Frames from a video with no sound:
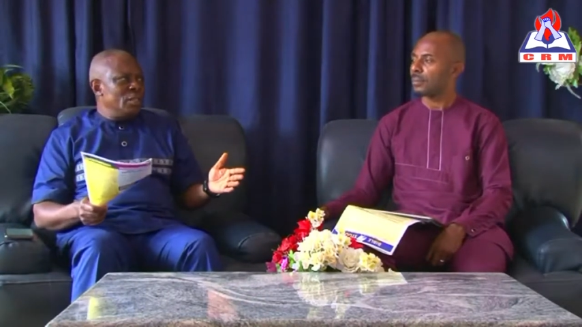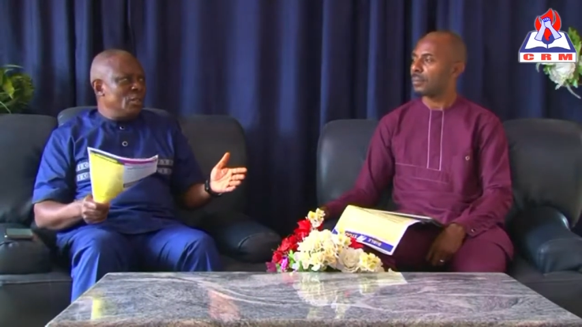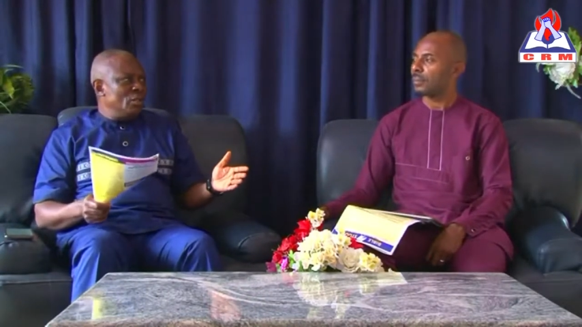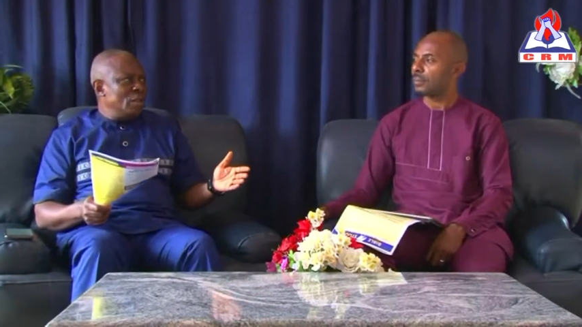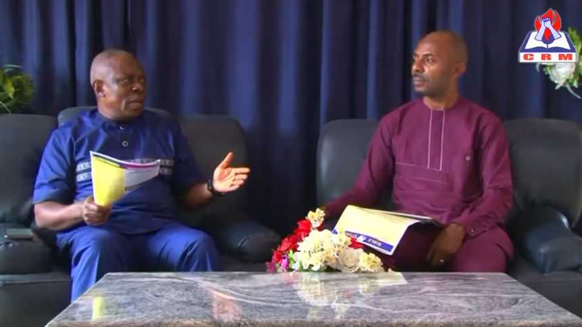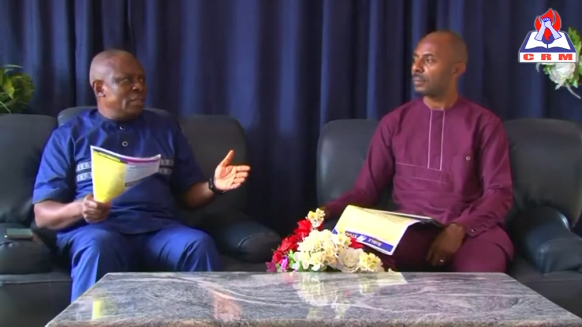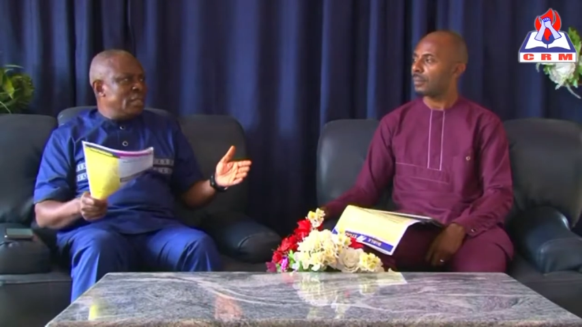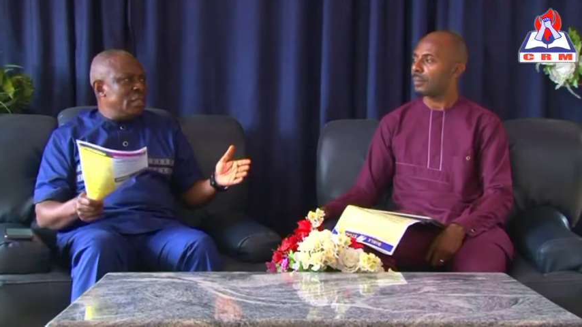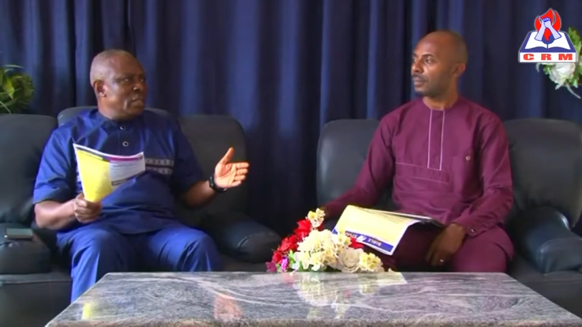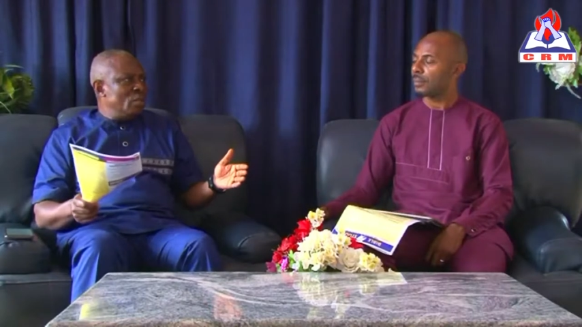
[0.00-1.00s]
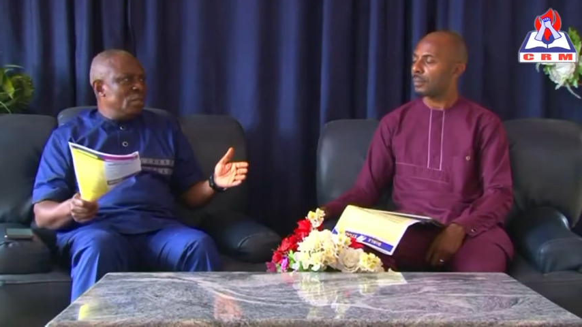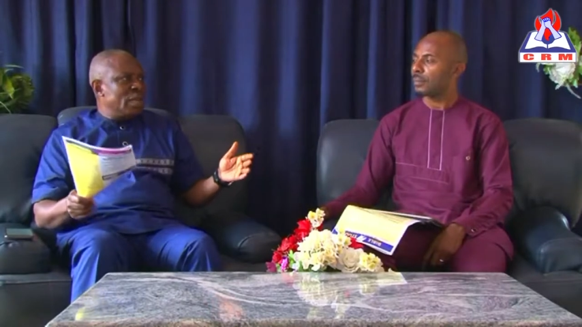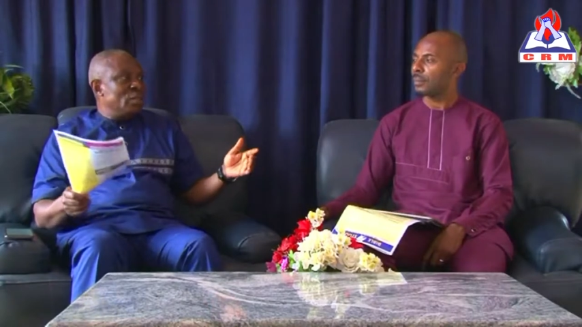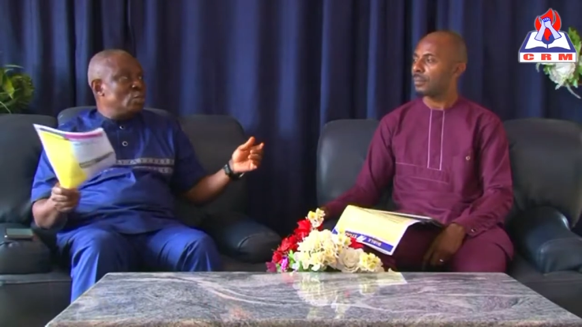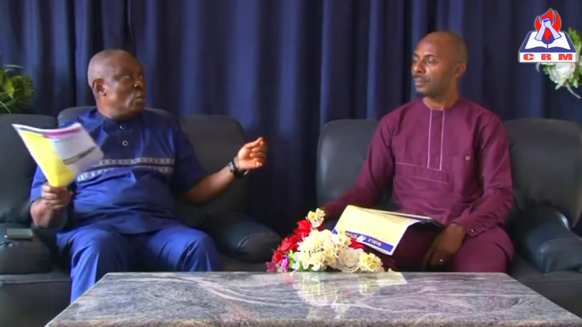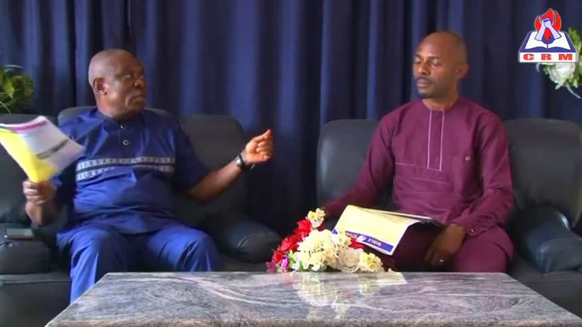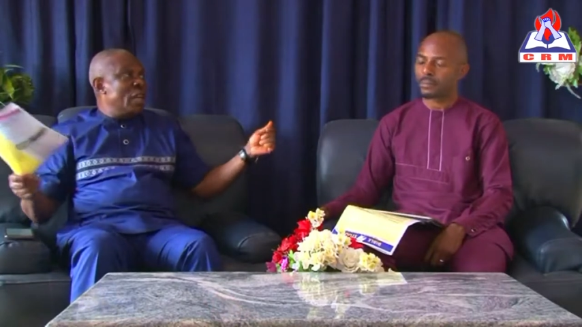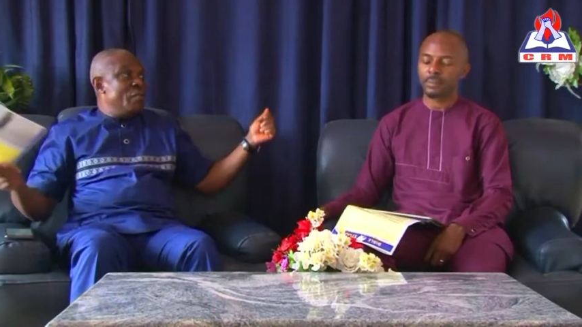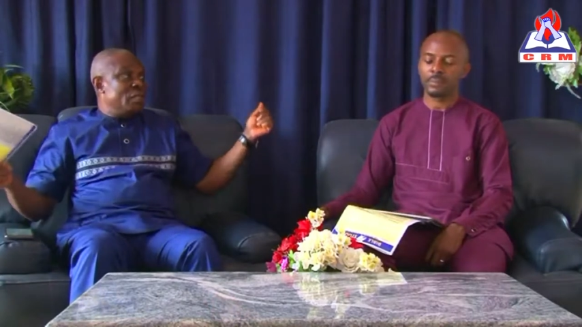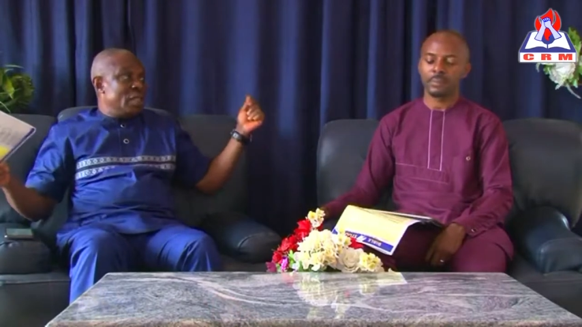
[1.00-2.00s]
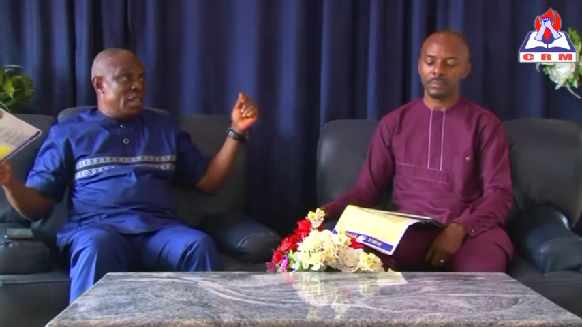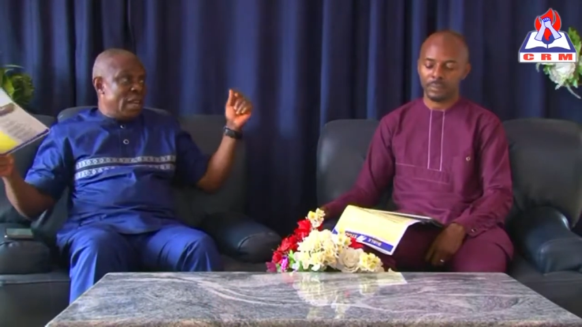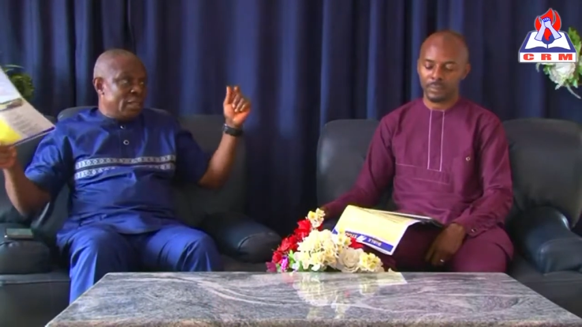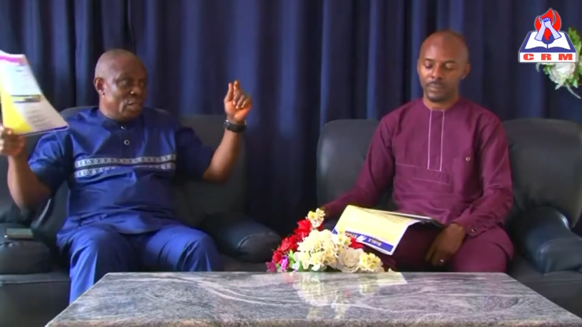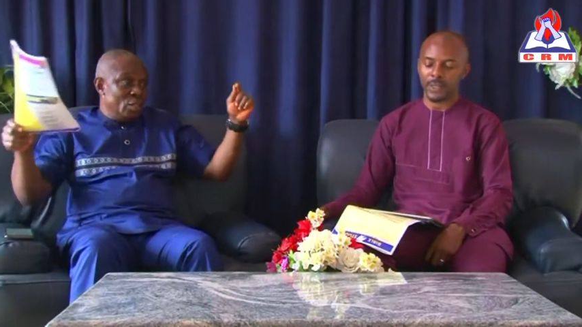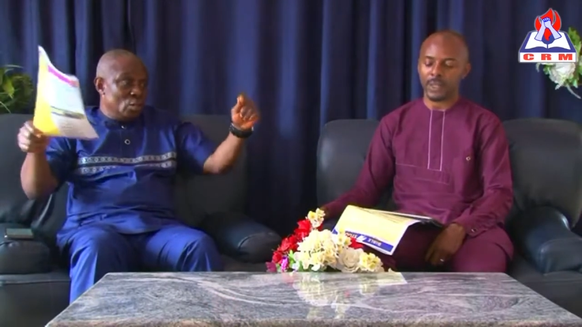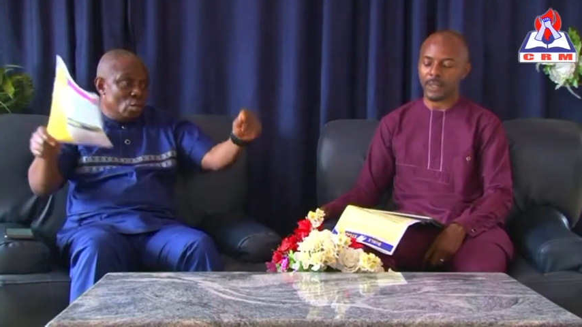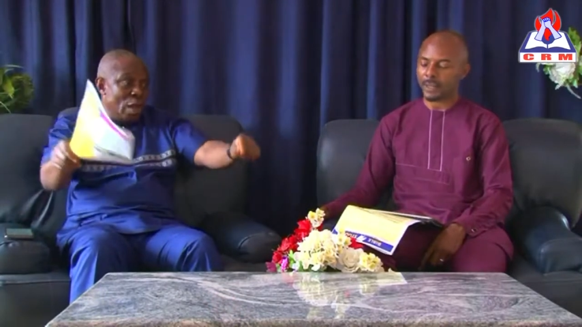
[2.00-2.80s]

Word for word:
Speaker 1: you know and then he went and sold everything he had yeah.